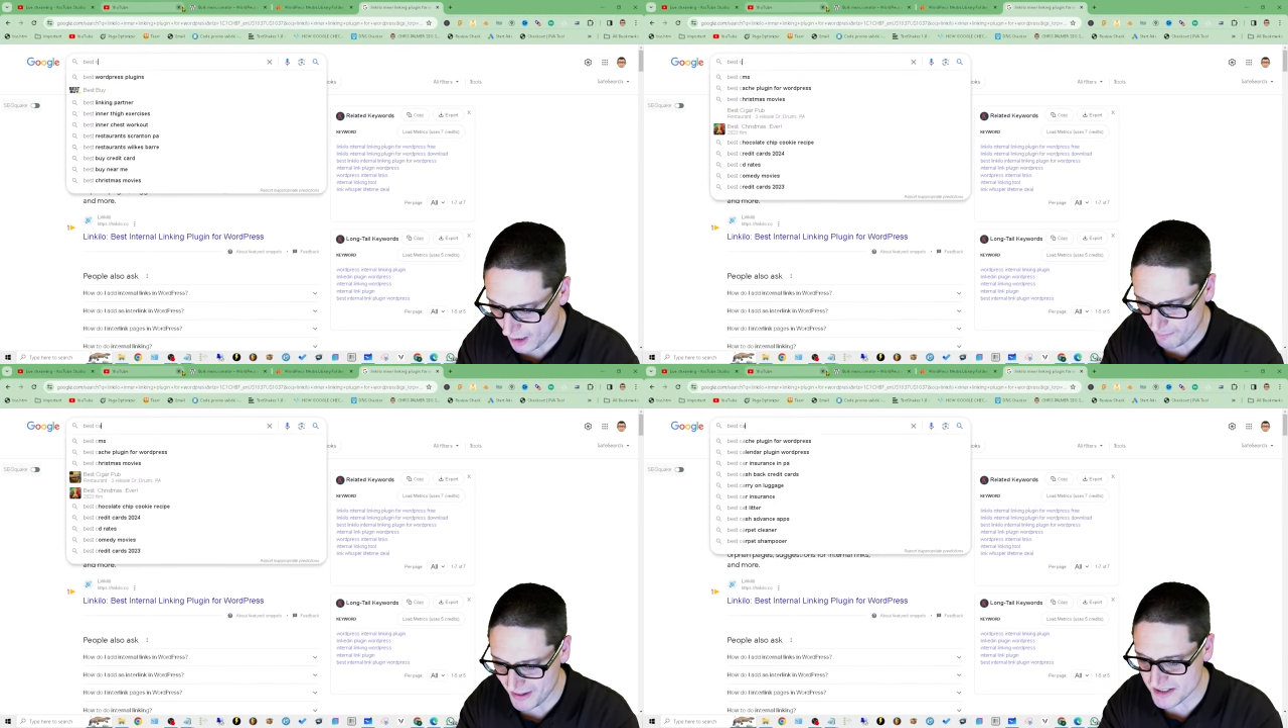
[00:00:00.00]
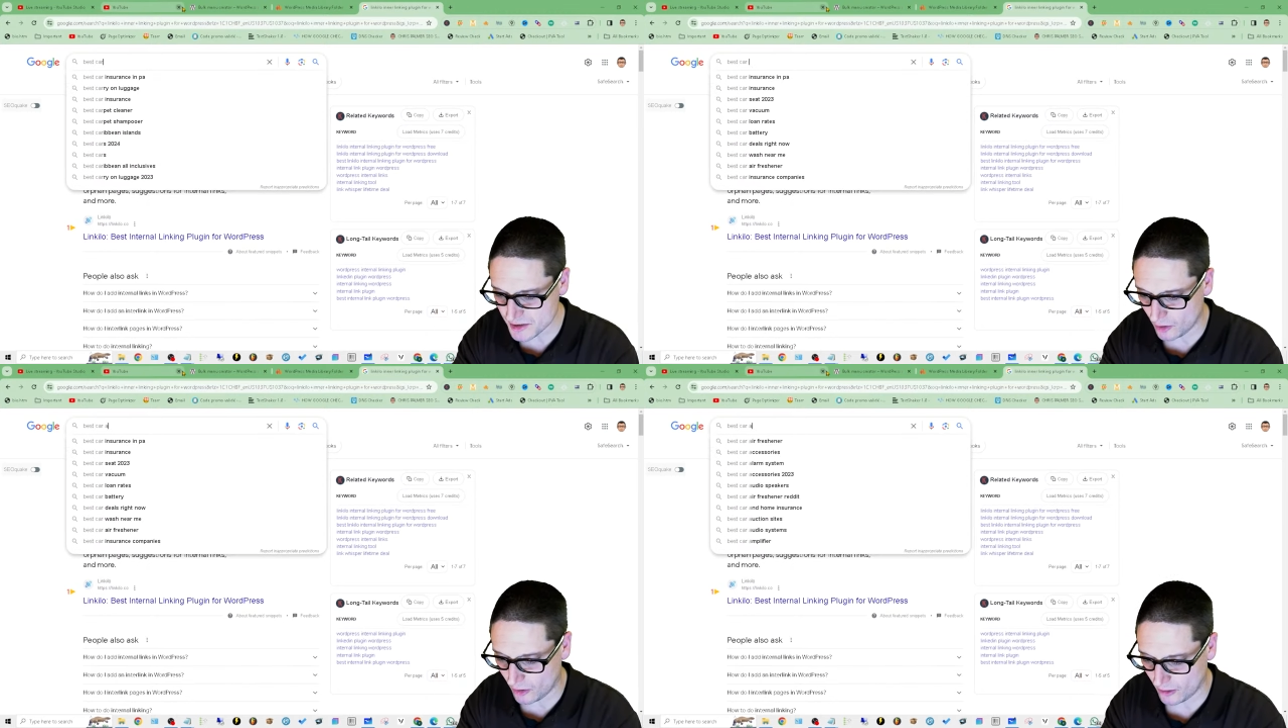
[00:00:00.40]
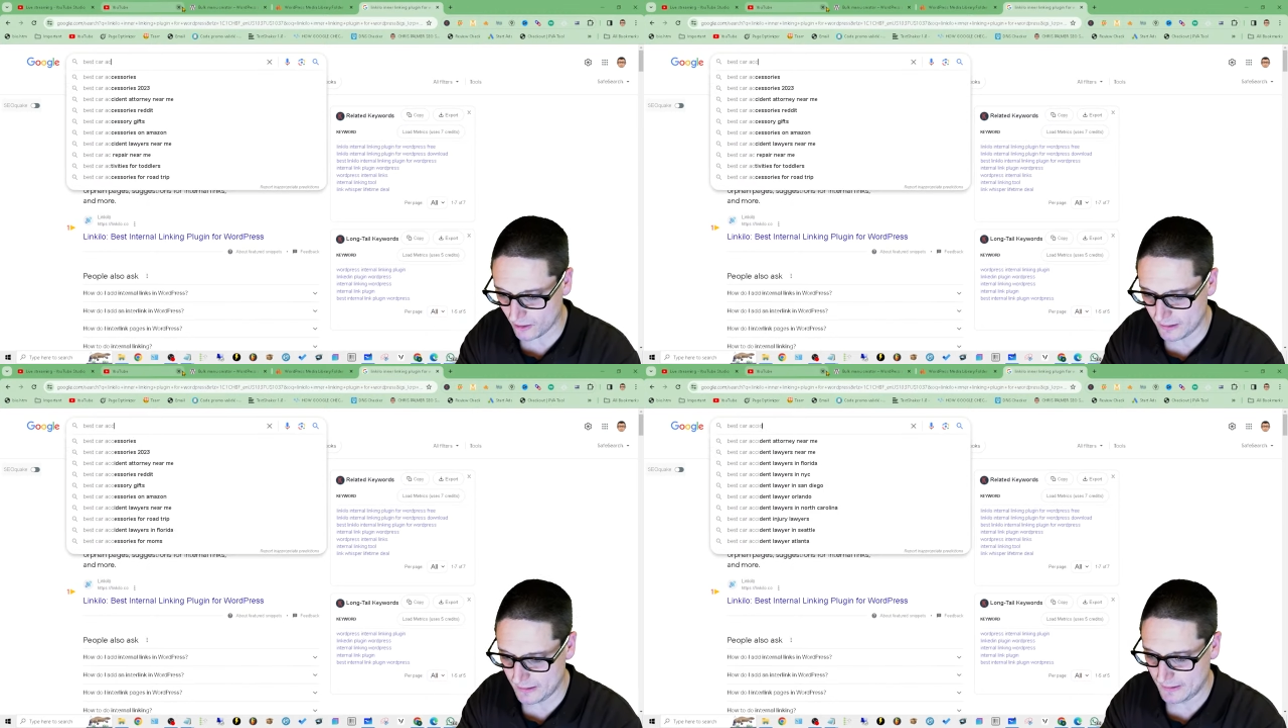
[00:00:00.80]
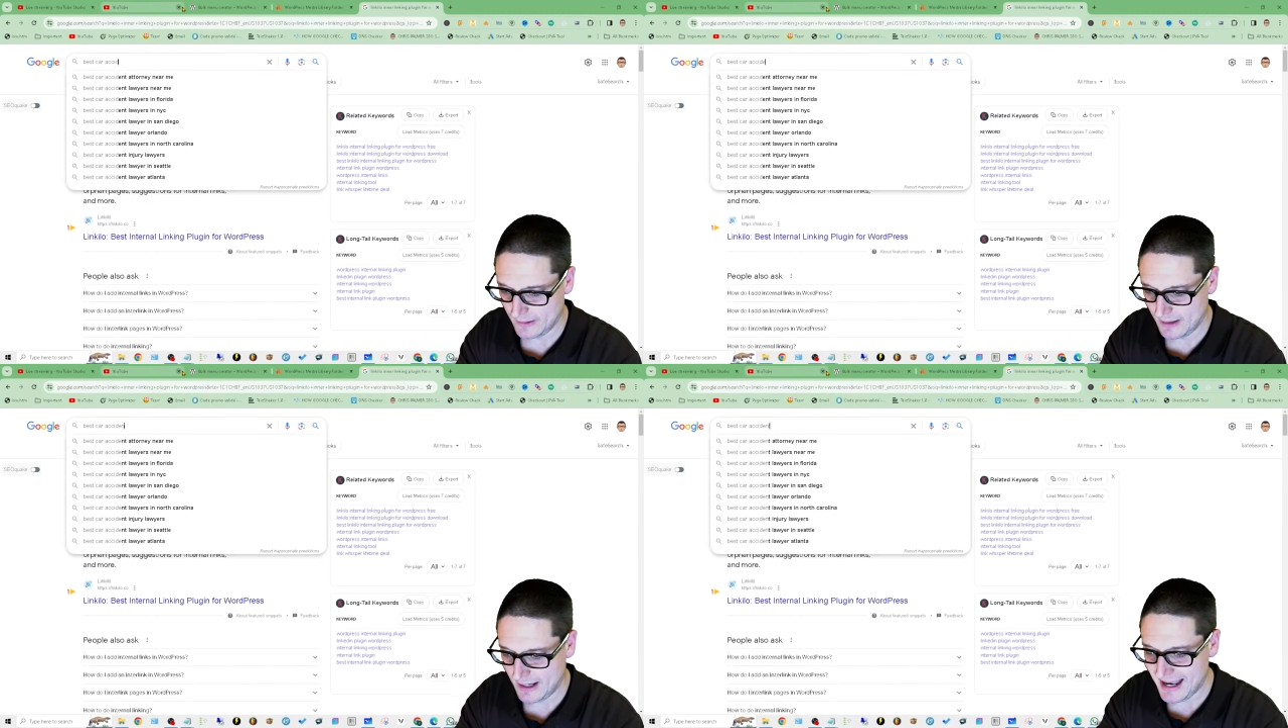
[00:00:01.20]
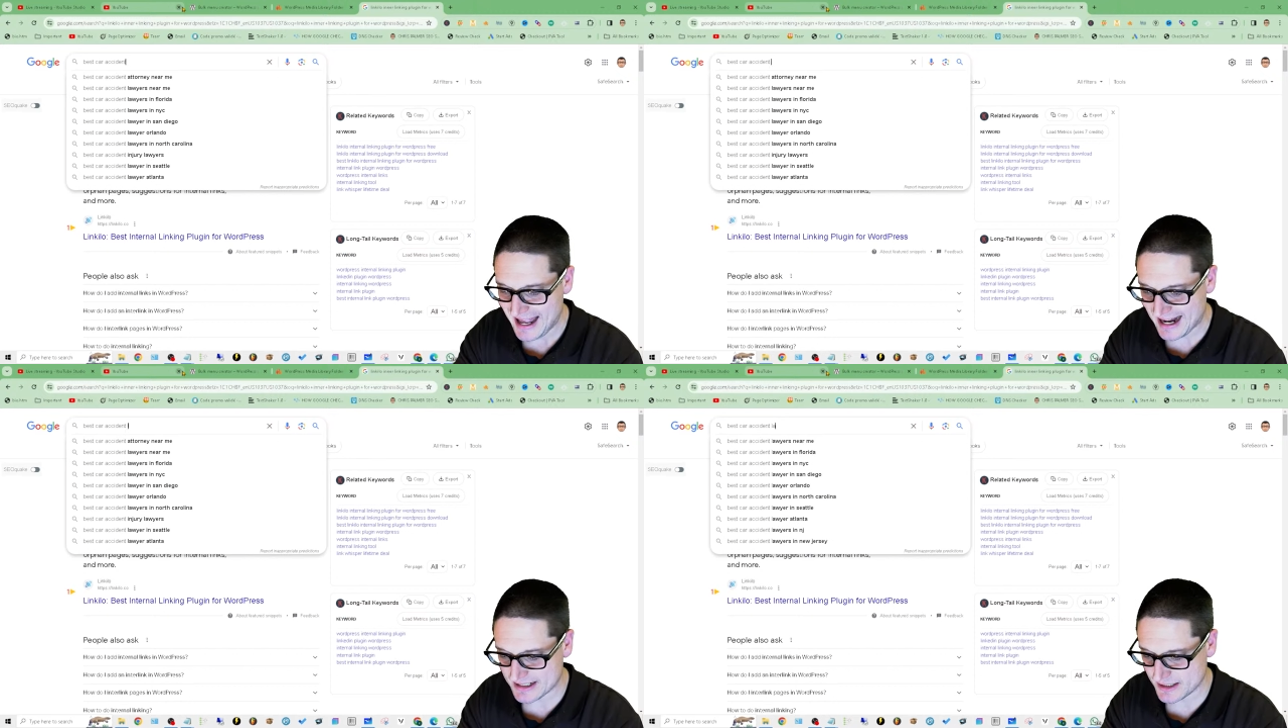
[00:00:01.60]
Best Car
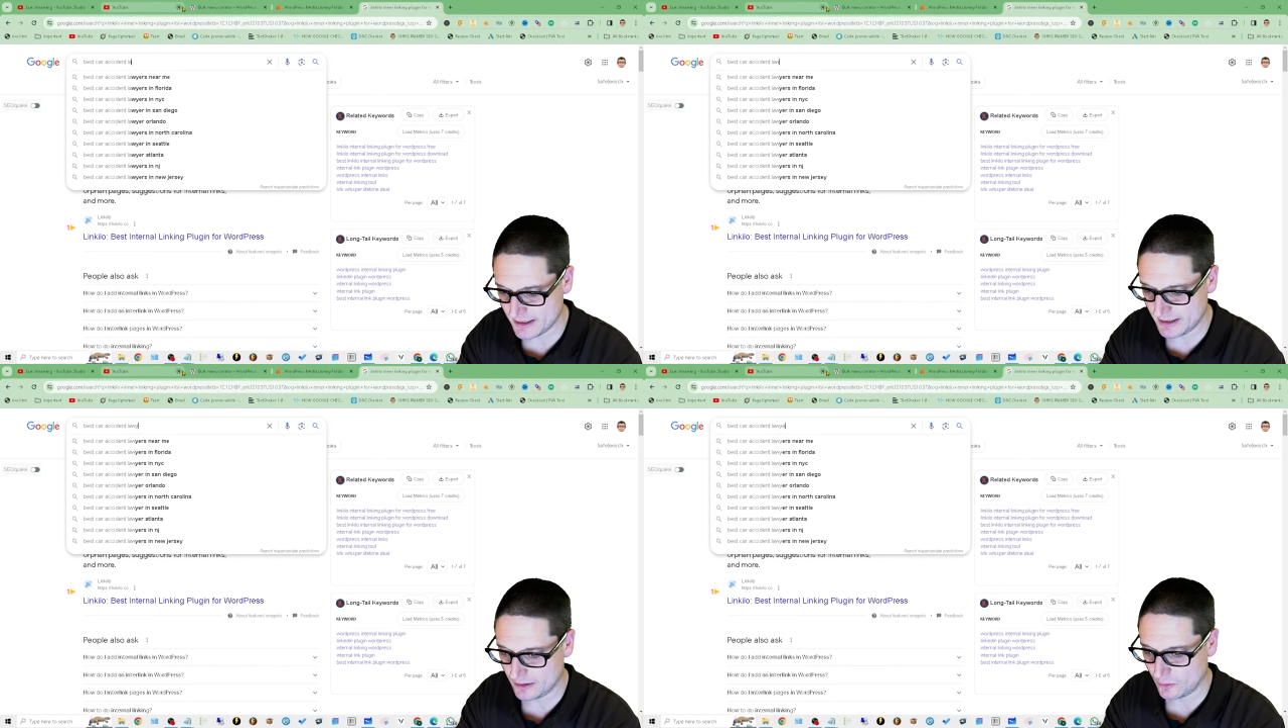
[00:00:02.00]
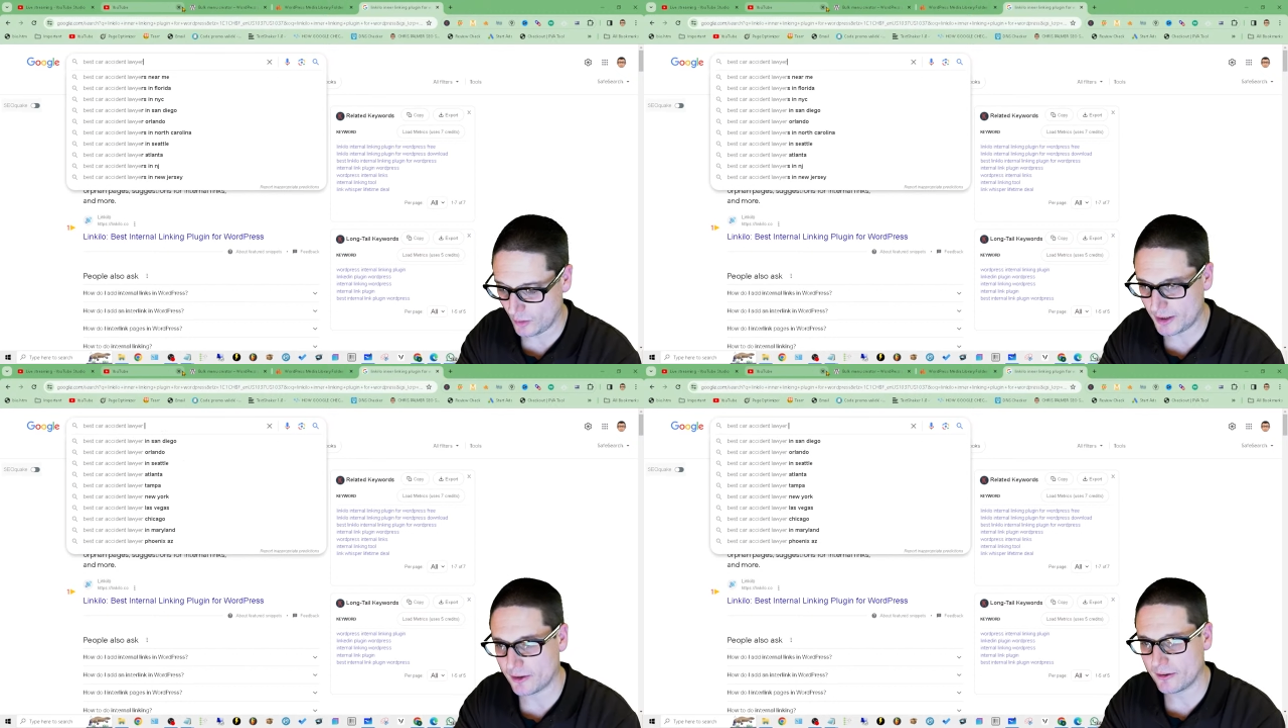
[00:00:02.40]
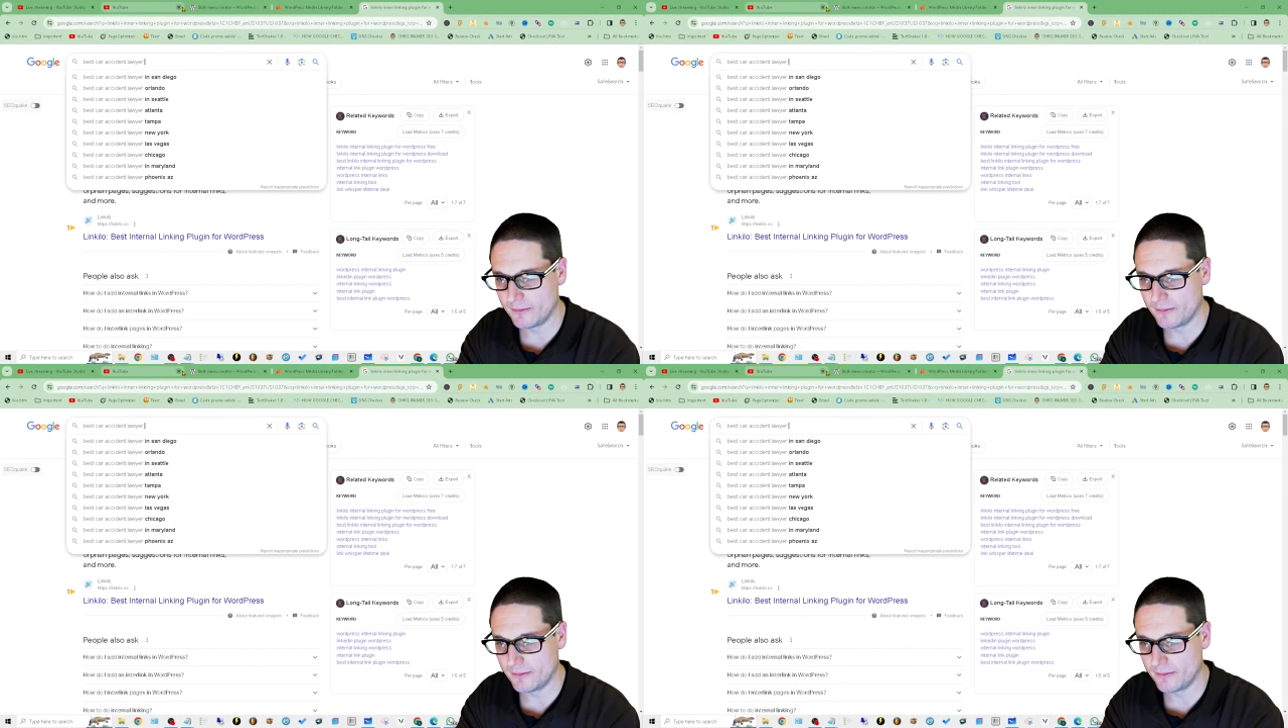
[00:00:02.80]
Accident Lawyer